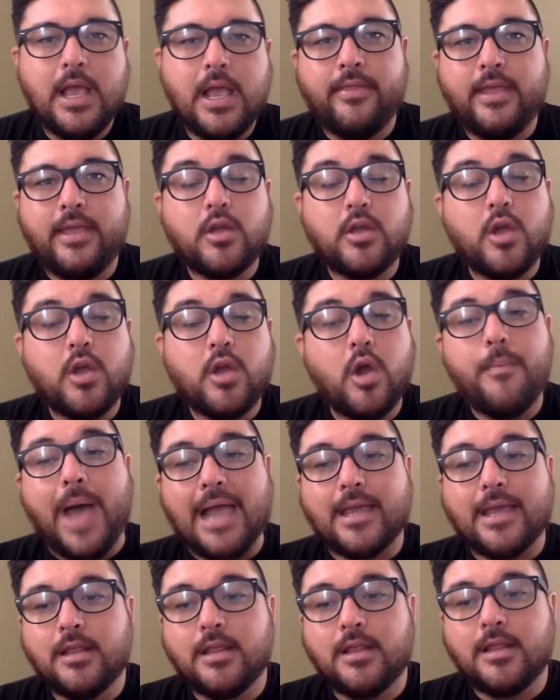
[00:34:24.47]
And then you go
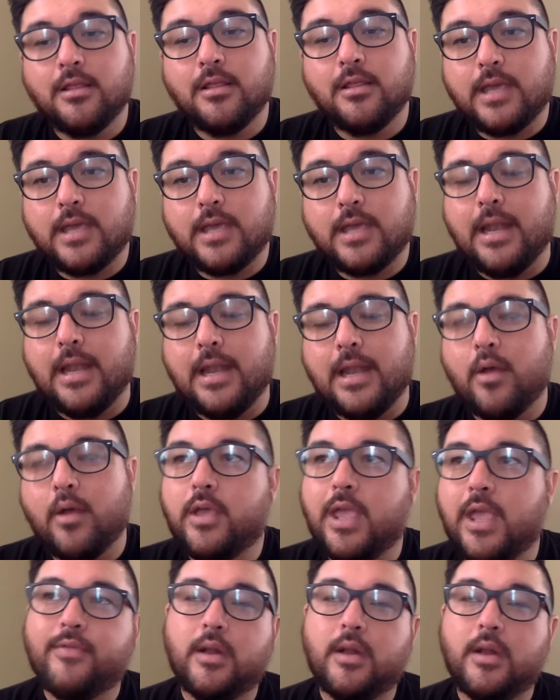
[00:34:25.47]
back and look at,
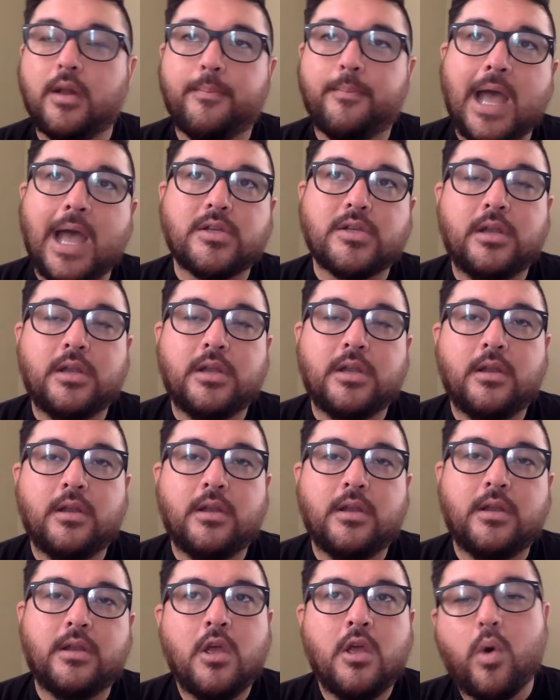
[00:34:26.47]
okay, if they're passionate,
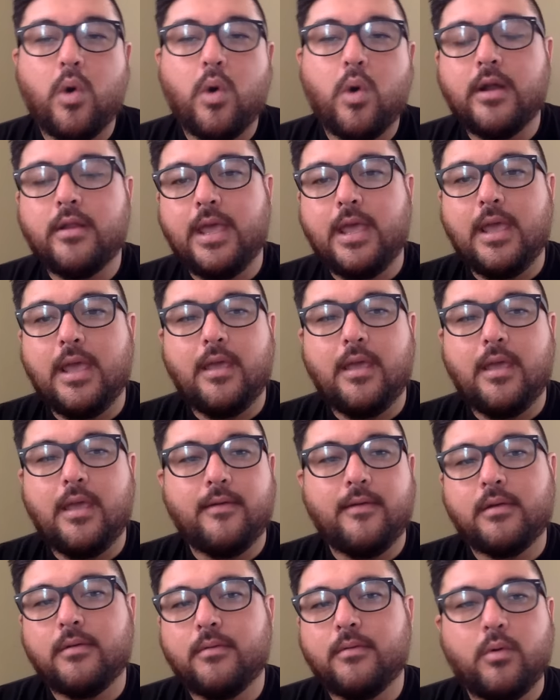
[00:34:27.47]
where did
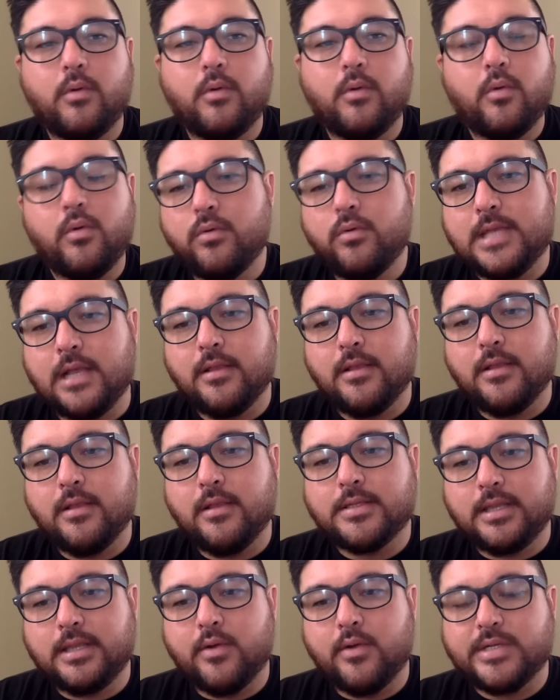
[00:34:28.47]
they tell
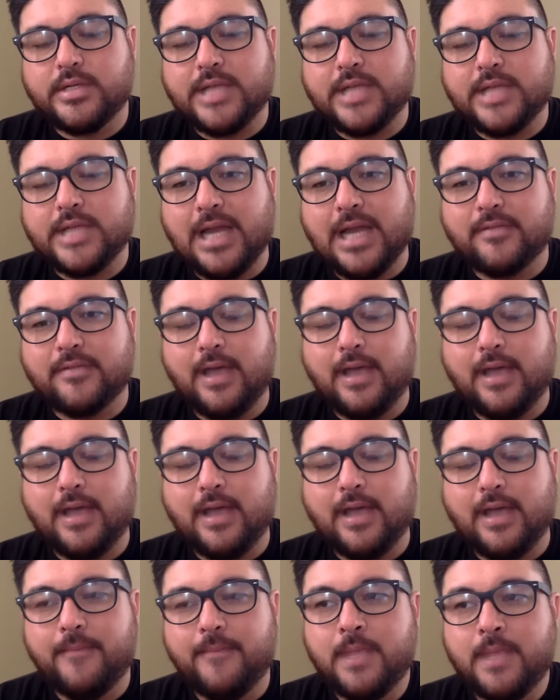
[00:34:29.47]
us that they were
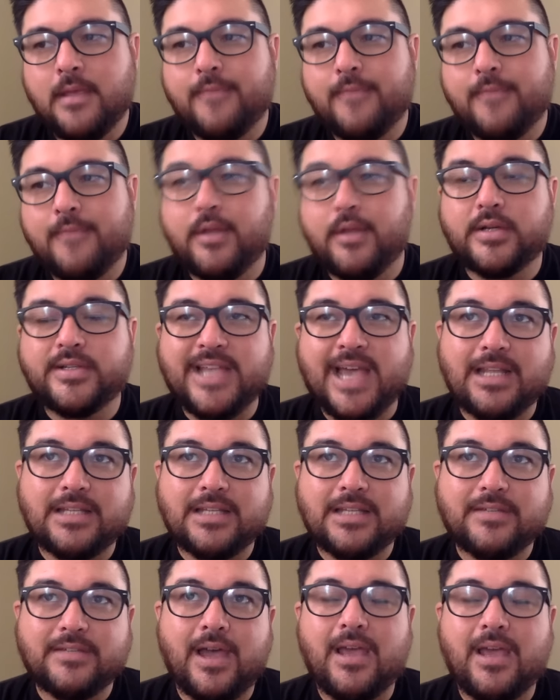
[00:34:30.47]
satisfied? They were
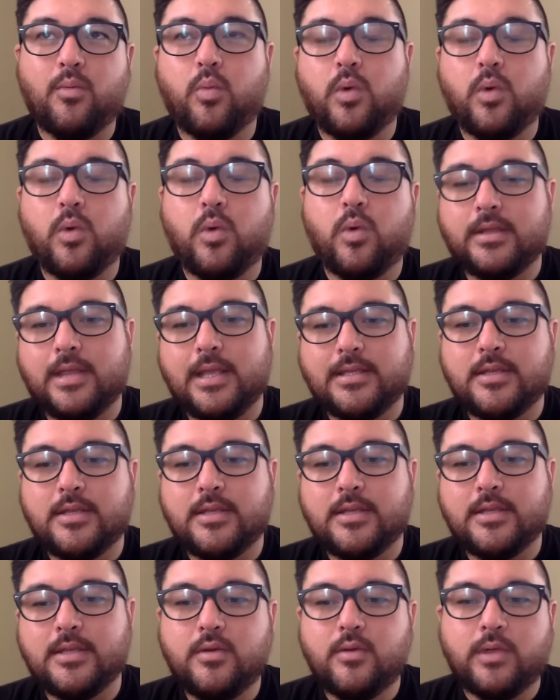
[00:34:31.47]
satisfied, what did
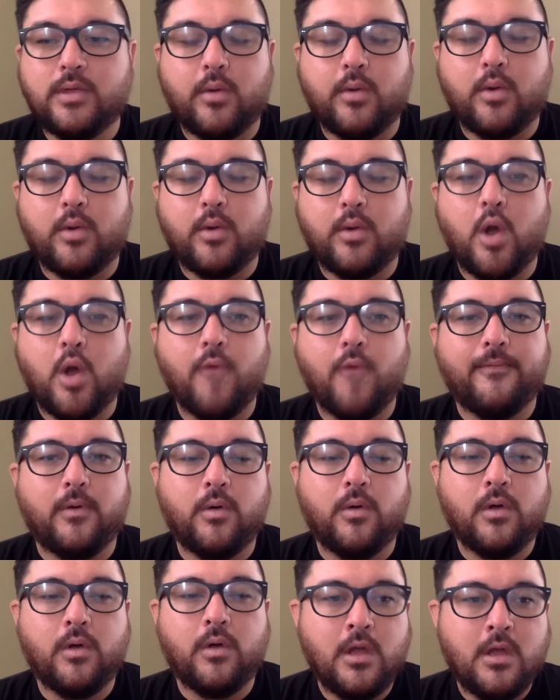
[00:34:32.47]
they do when they were
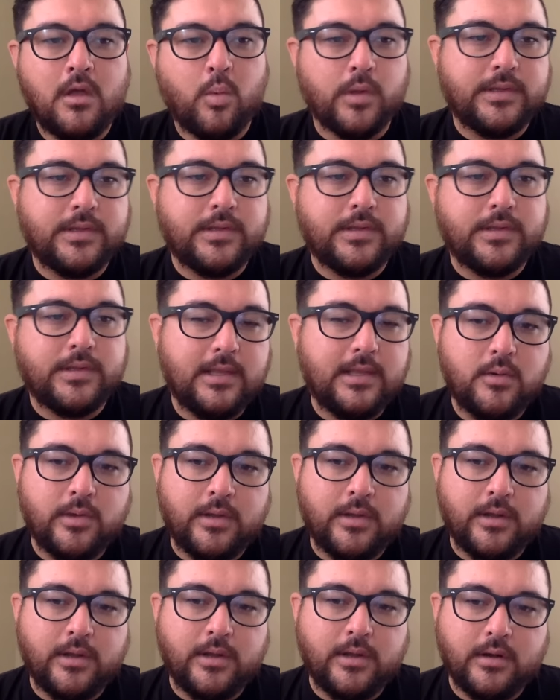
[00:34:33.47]
hopeful? What did they
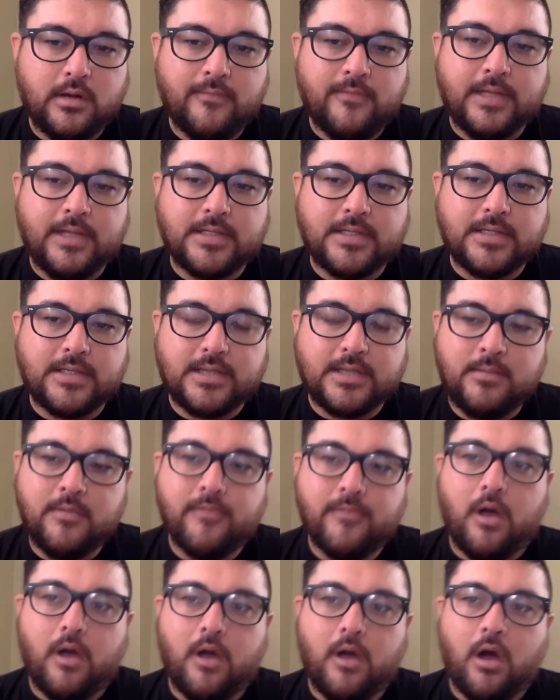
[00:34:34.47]
do when they were convinced? And
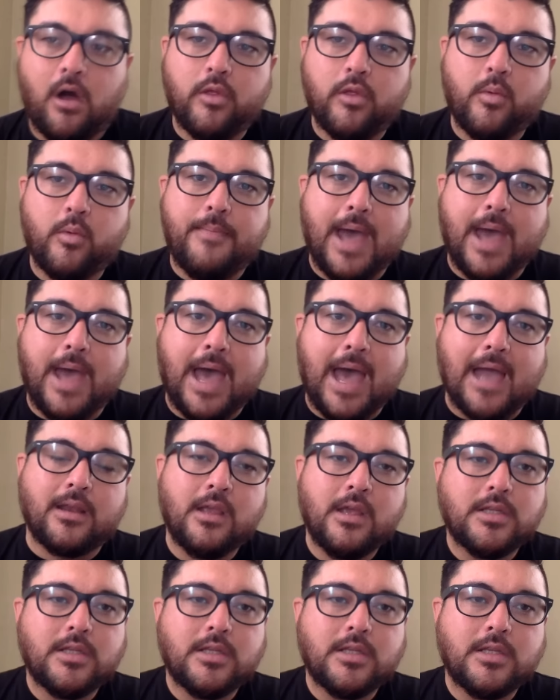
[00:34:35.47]
move all the way
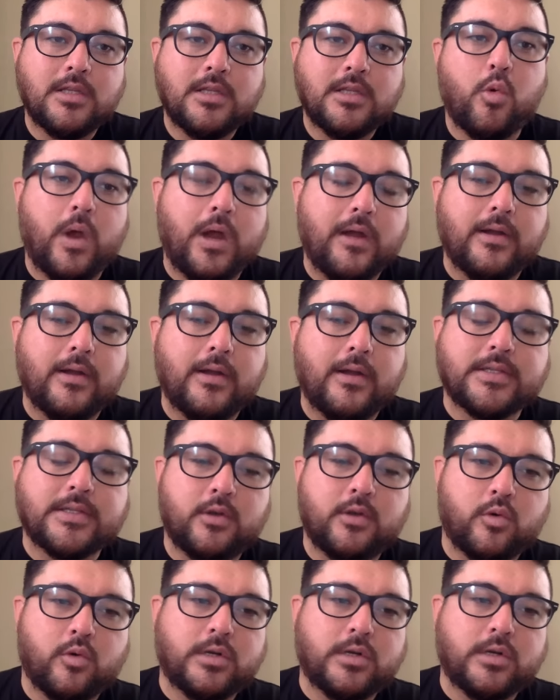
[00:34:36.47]
back to awareness
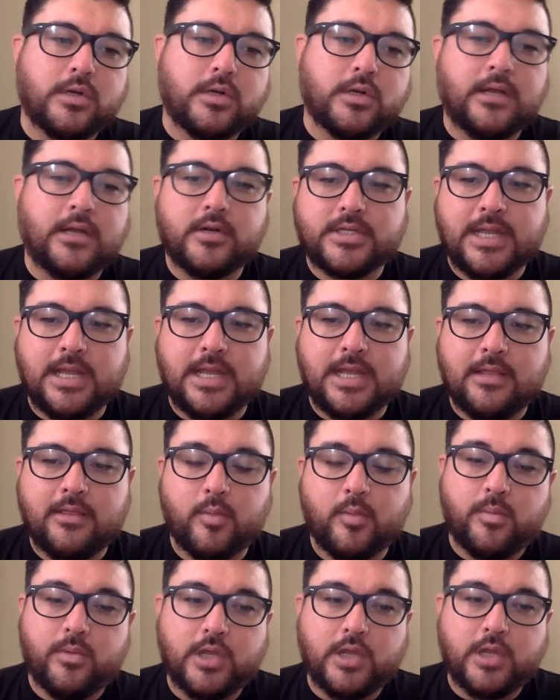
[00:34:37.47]
in order to
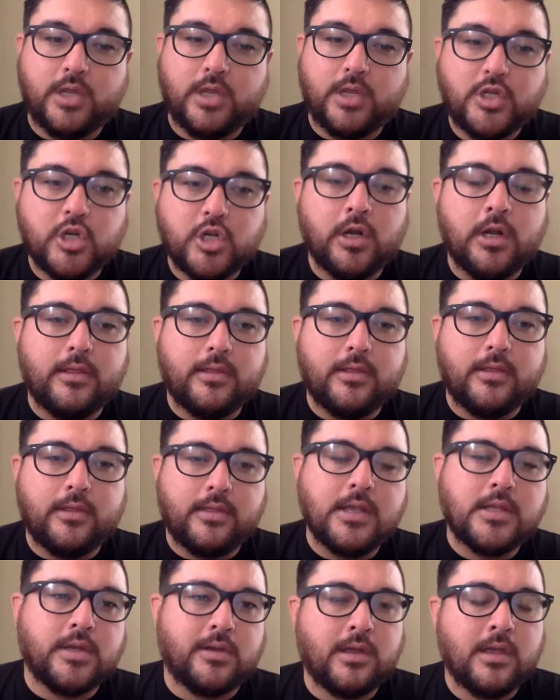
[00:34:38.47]
understand the journey that
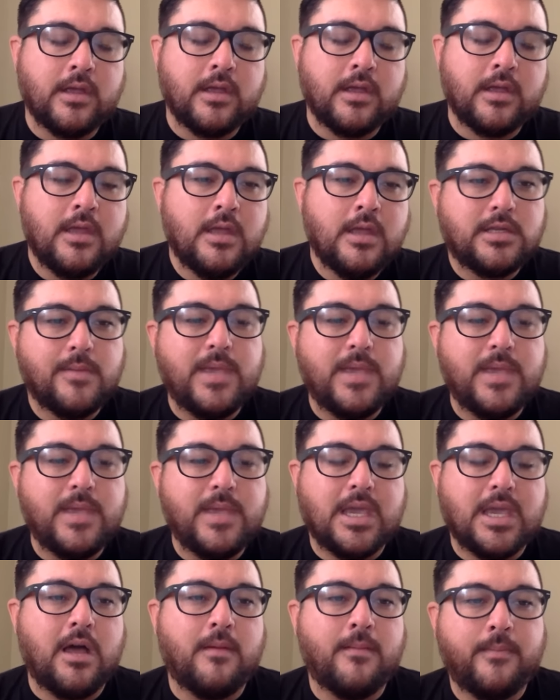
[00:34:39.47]
they took to
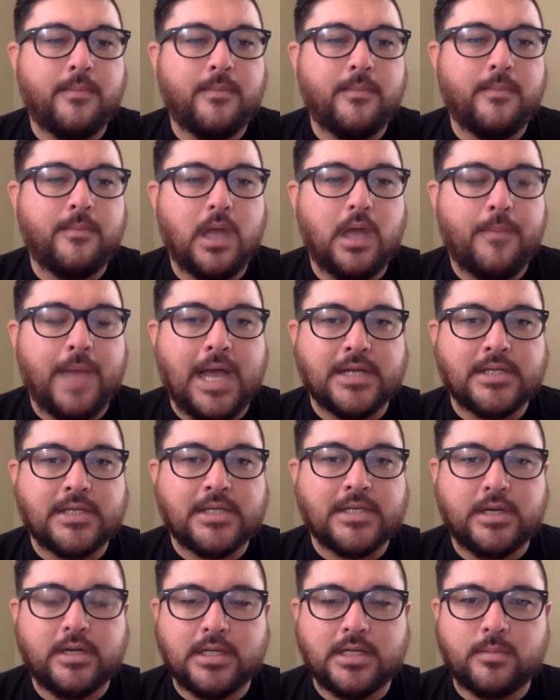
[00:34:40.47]
become a
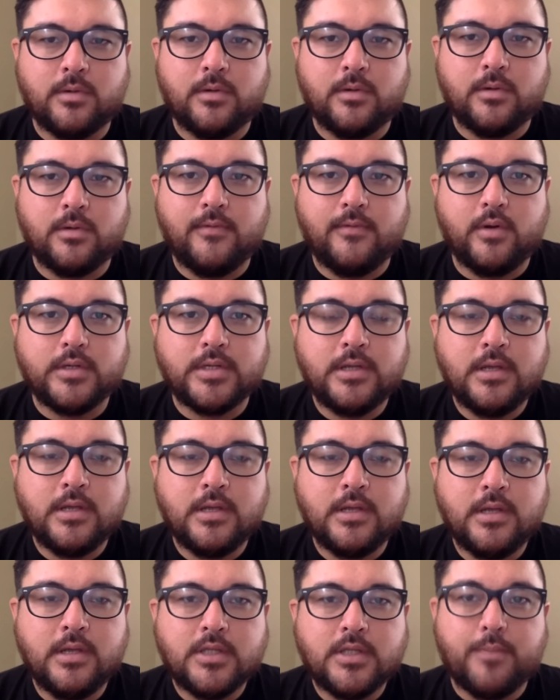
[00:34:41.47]
passionate customer of yours.
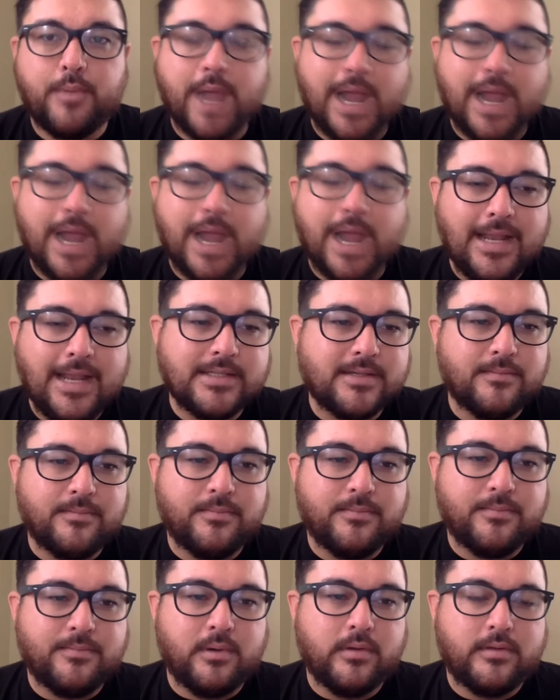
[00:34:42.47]
So branding
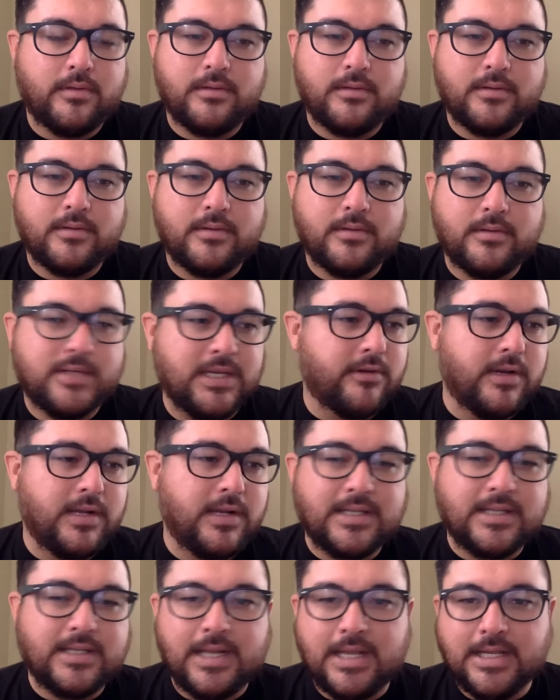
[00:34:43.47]
is both
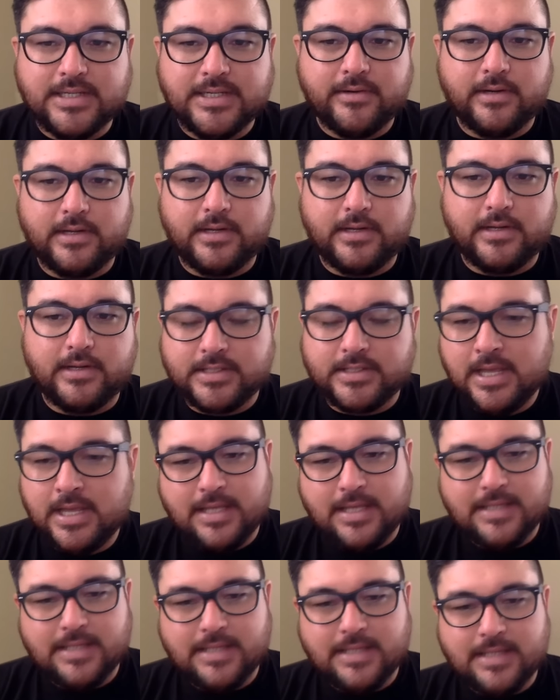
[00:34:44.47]
synchronous and asynchronous.
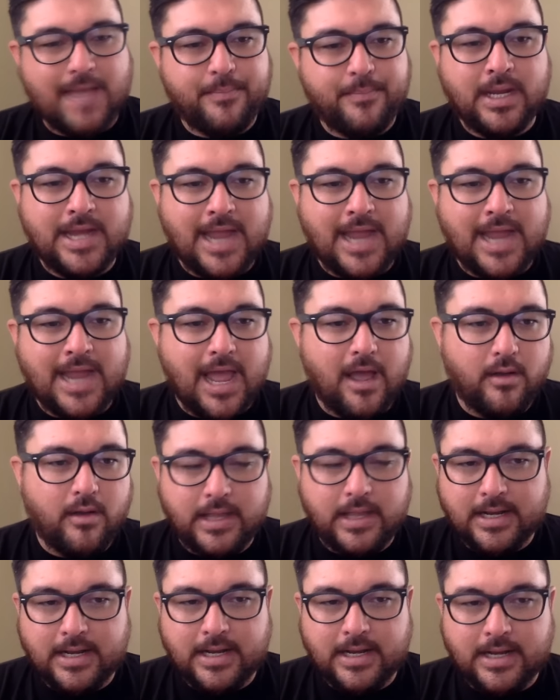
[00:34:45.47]
It's happening
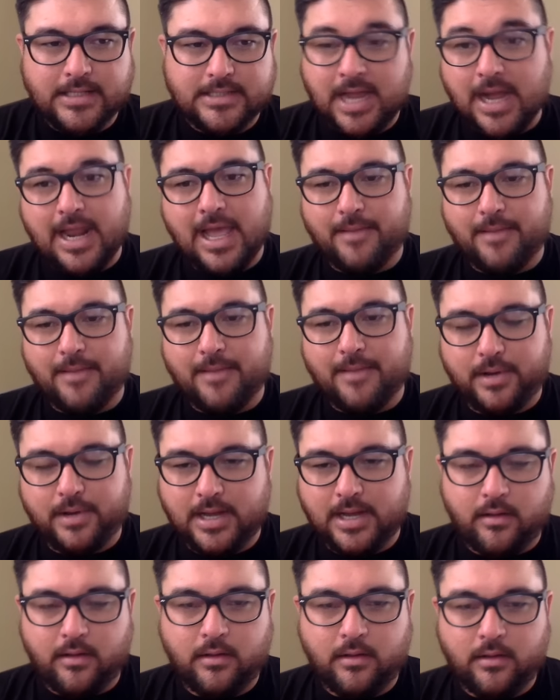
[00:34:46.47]
now, and it's not
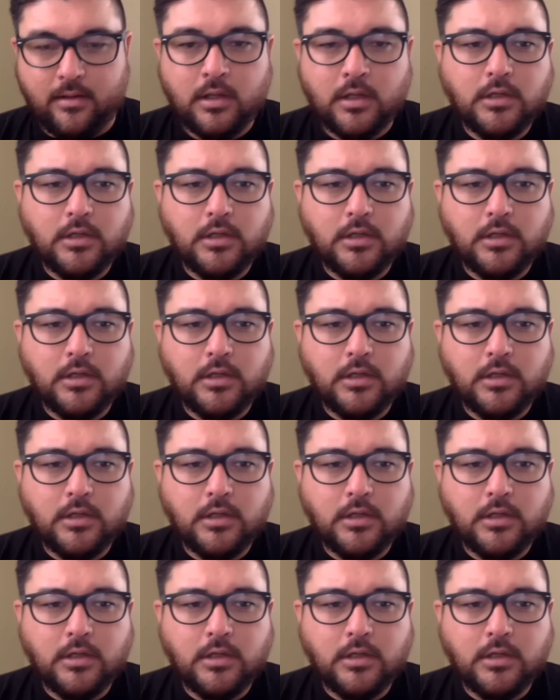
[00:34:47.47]
happening now.